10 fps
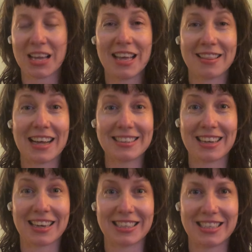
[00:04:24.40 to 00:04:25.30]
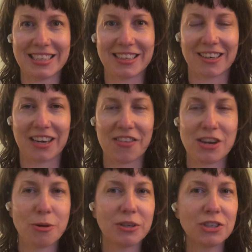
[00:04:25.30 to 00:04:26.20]
that's ideal, and then
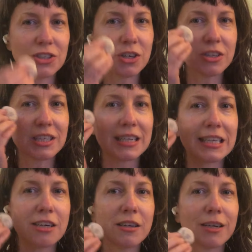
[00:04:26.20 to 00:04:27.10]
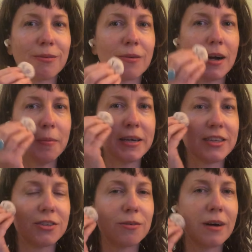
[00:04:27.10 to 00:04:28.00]
you can just start to literally rub it
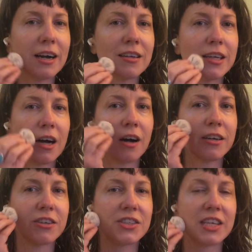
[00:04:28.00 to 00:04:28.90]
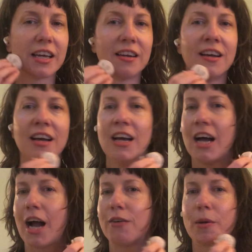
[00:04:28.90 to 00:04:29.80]
directly on your skin.
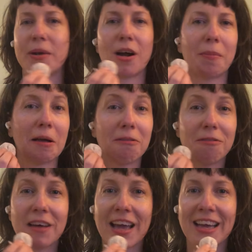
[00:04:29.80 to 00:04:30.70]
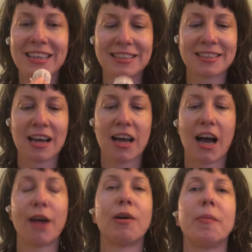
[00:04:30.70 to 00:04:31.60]
I rub it on my face,
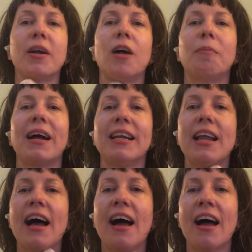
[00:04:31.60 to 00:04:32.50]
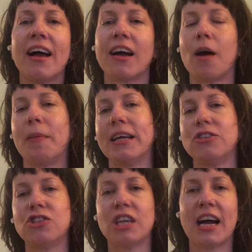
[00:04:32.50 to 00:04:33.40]
I rub it on my neck, on my
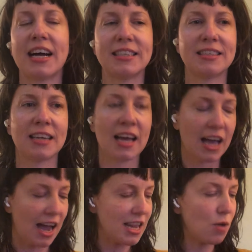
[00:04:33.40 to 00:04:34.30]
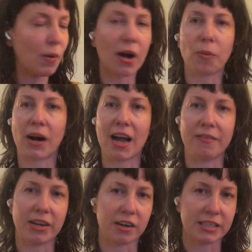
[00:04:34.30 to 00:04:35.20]
chest, anywhere where I have
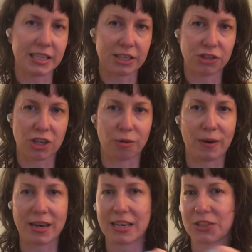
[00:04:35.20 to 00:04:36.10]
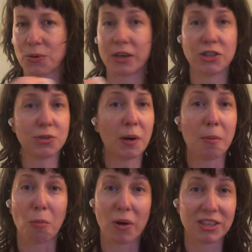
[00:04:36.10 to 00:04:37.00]
irritation or redness, or I just
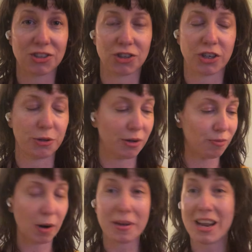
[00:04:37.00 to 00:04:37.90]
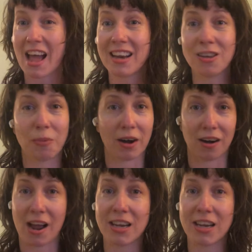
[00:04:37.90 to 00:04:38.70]
want moisture. You can rub it anywhere